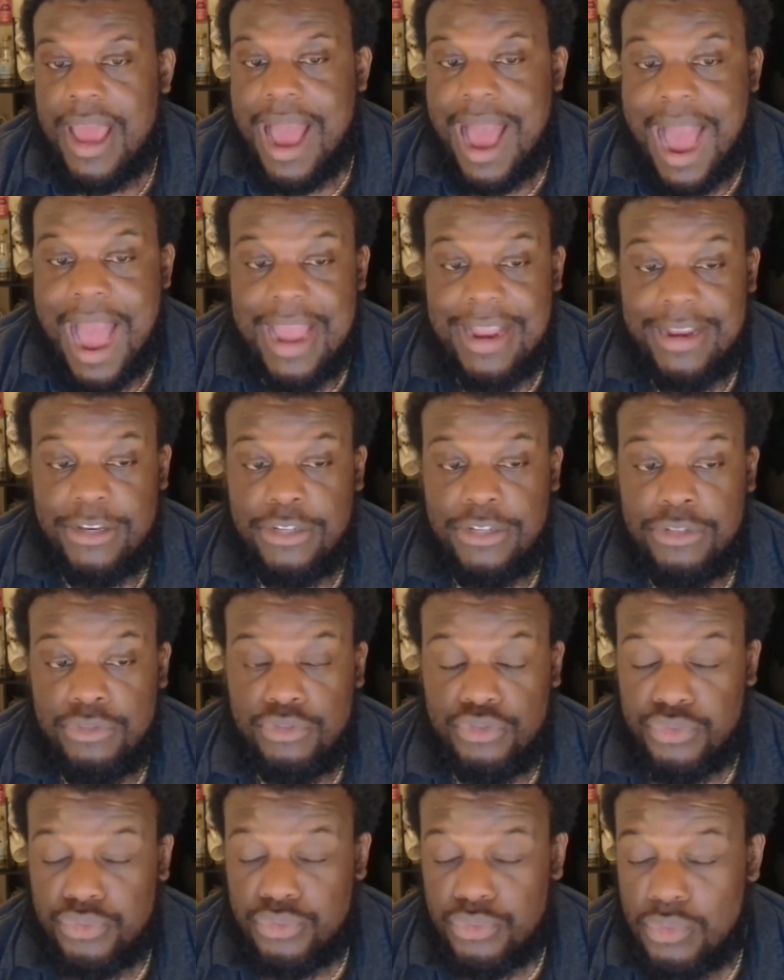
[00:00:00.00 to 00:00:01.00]
I
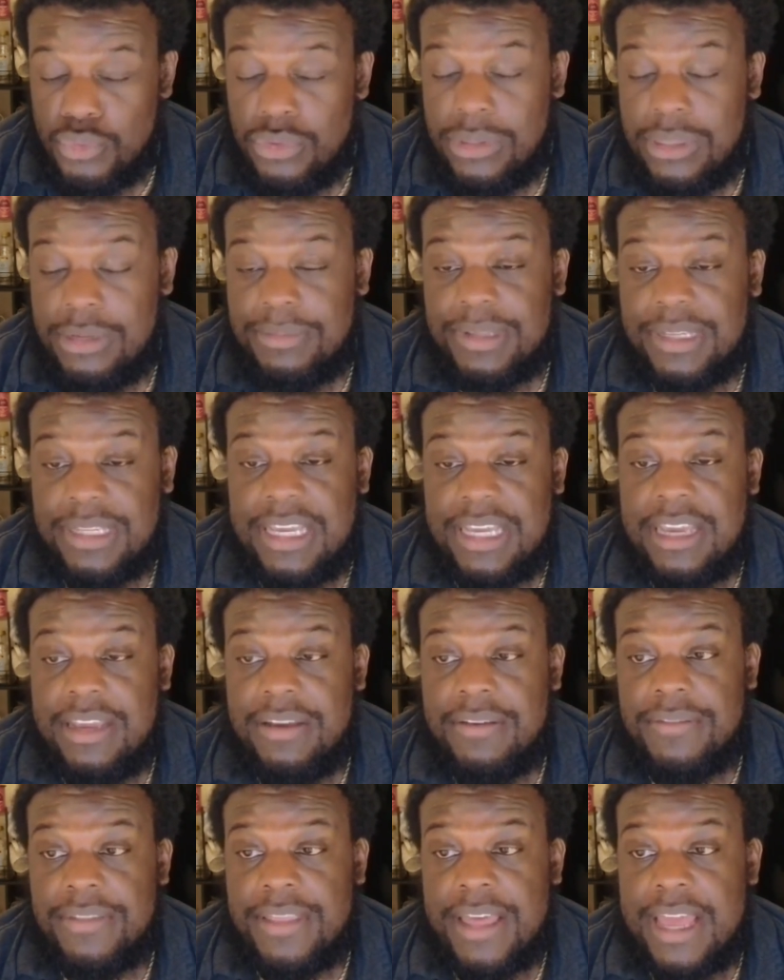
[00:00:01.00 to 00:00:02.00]
truly
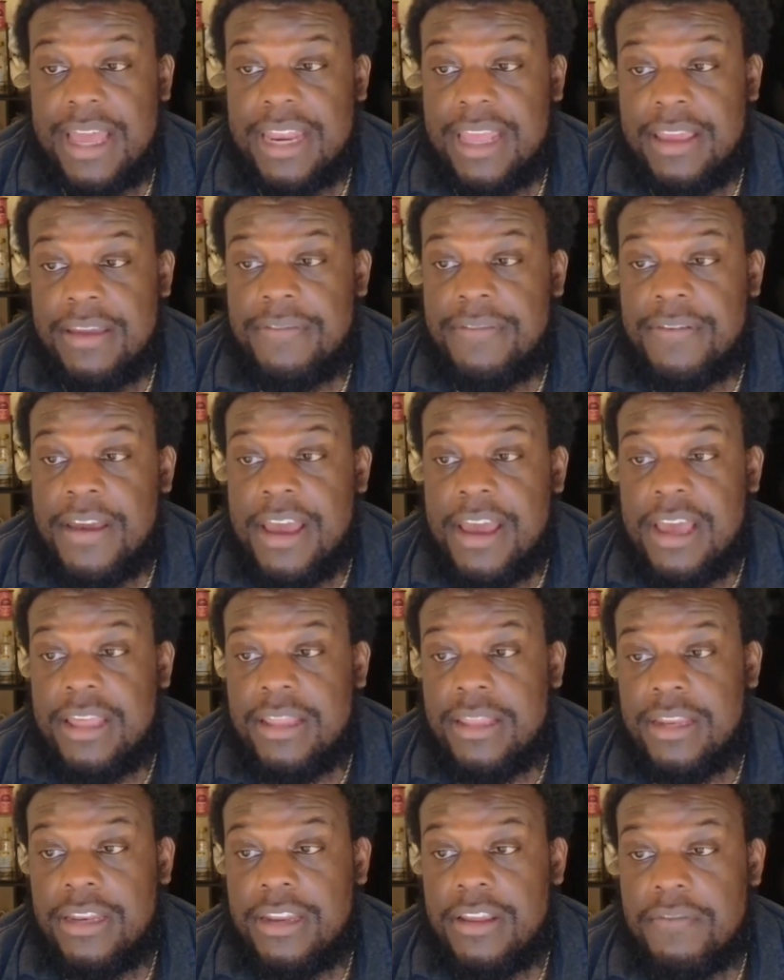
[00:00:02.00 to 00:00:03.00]
believe that if
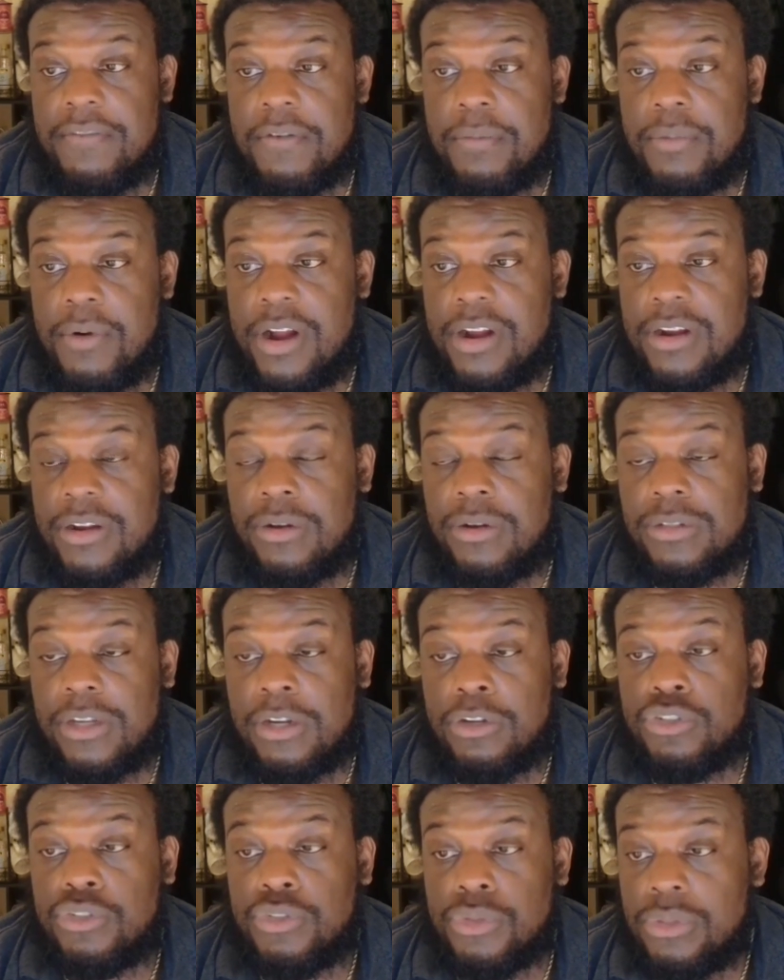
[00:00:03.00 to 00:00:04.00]
the Denver Broncos
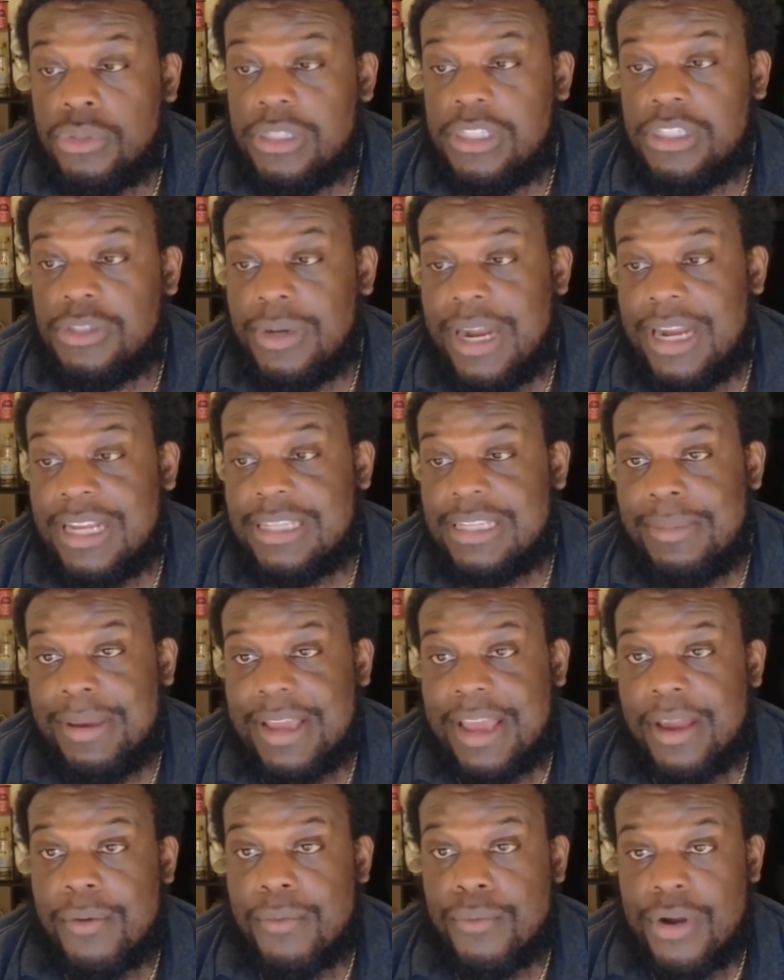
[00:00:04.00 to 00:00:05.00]
are truly trying to
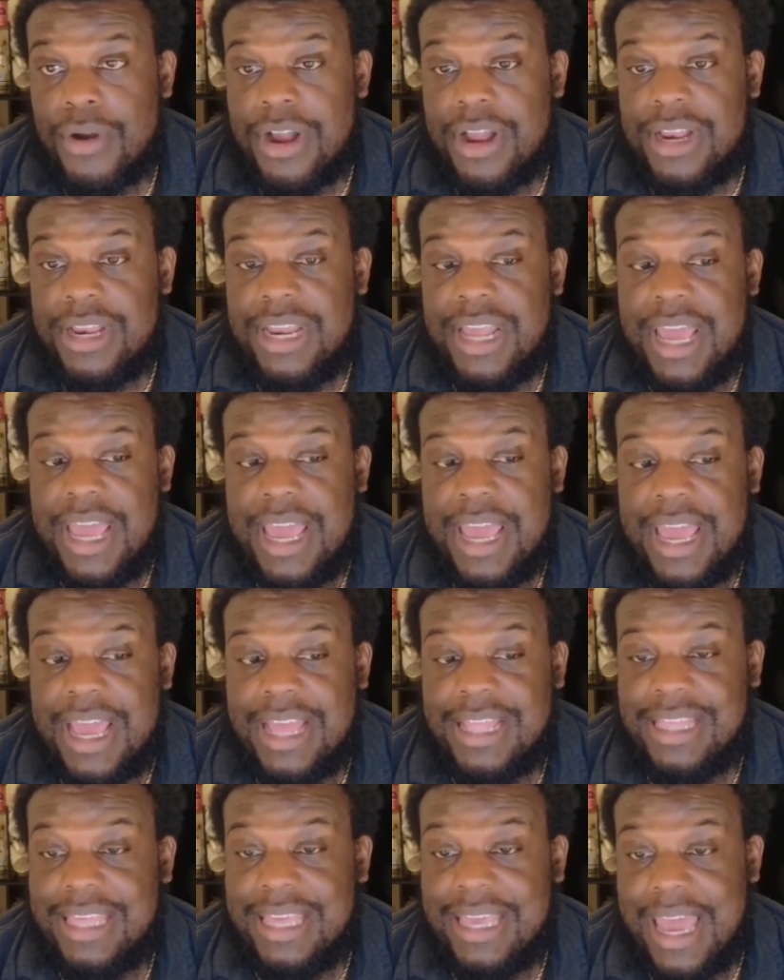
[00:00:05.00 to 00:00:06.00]
make a run
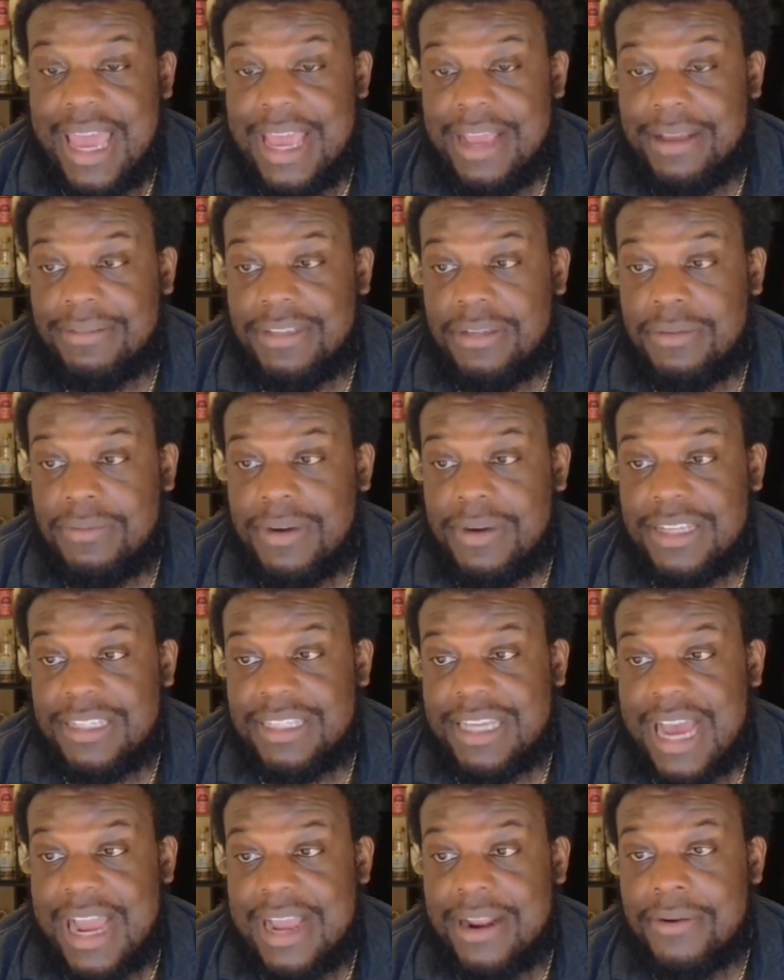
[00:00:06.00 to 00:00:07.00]
at the AFC West
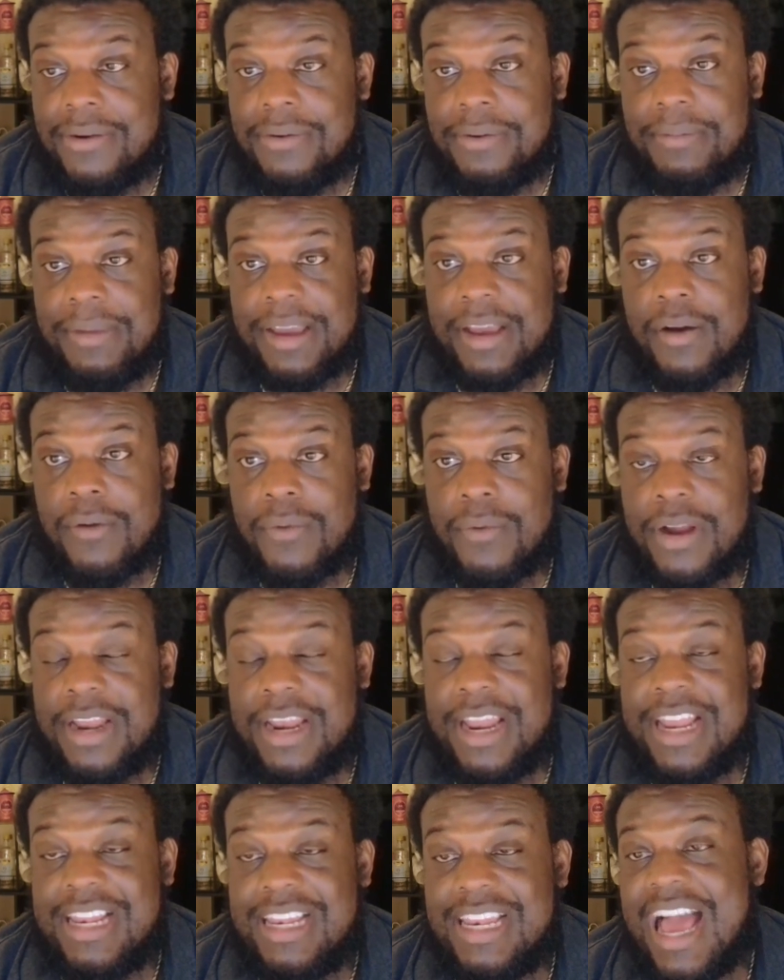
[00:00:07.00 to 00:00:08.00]
title and make a
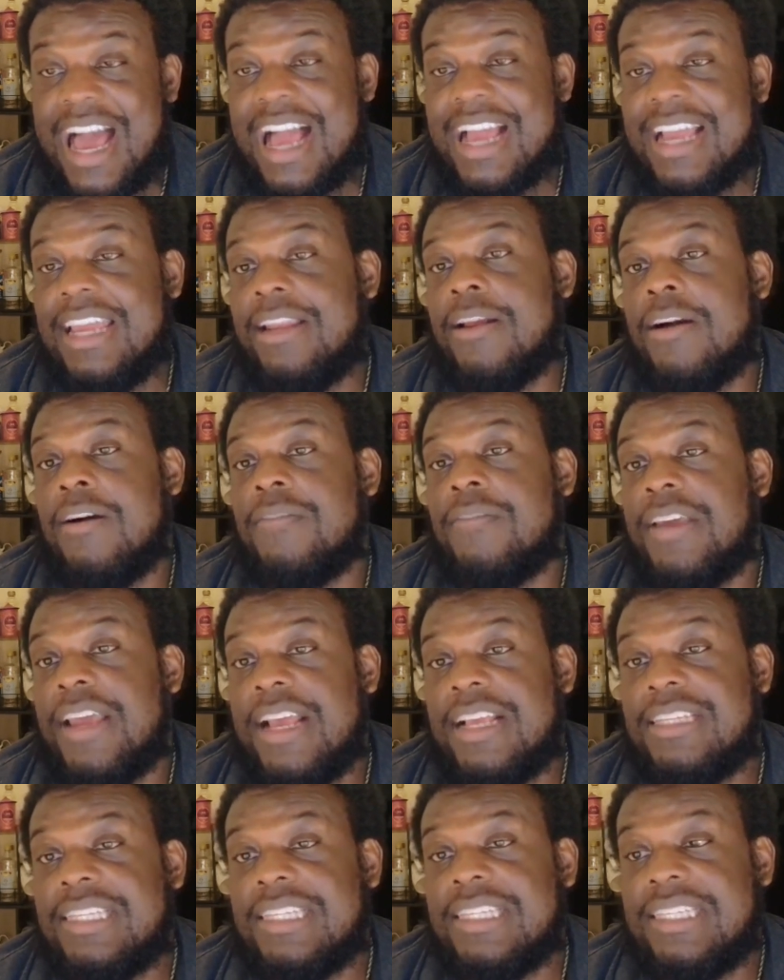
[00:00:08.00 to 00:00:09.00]
run at knocking off
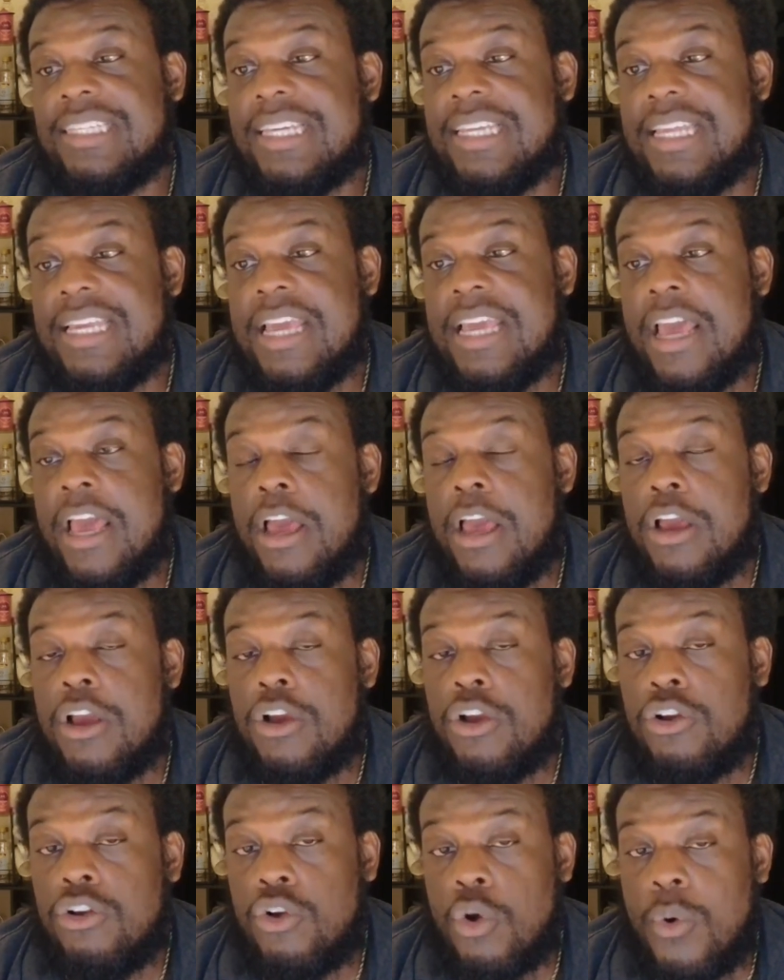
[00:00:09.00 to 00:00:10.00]
Kansas City,
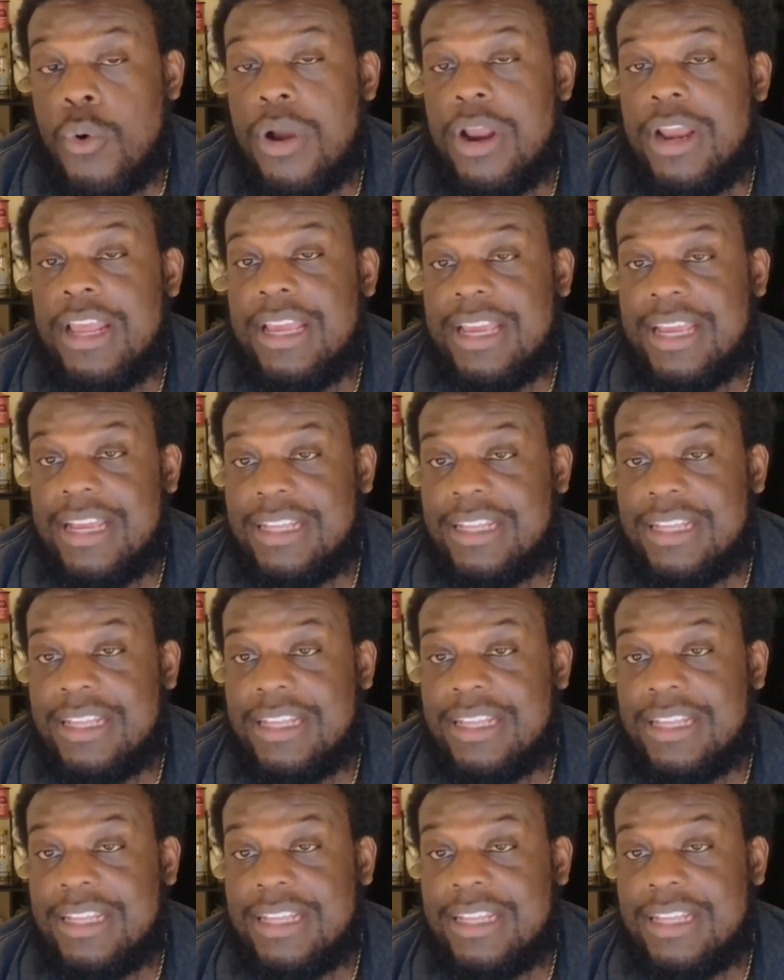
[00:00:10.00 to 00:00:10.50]
going and